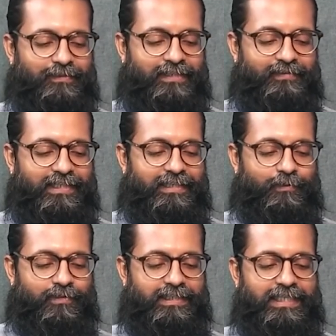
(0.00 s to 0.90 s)
Today we have
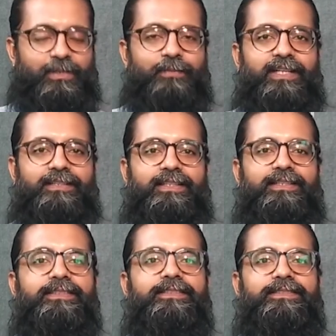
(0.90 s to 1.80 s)
Dr. AB
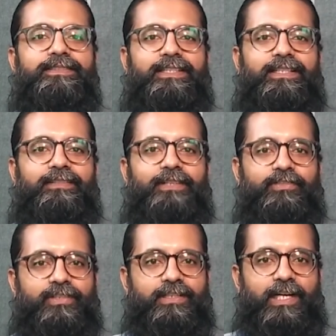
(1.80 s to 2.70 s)
Mehta, who is an
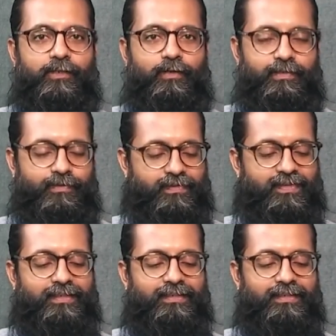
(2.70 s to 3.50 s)
interventional cardiologist,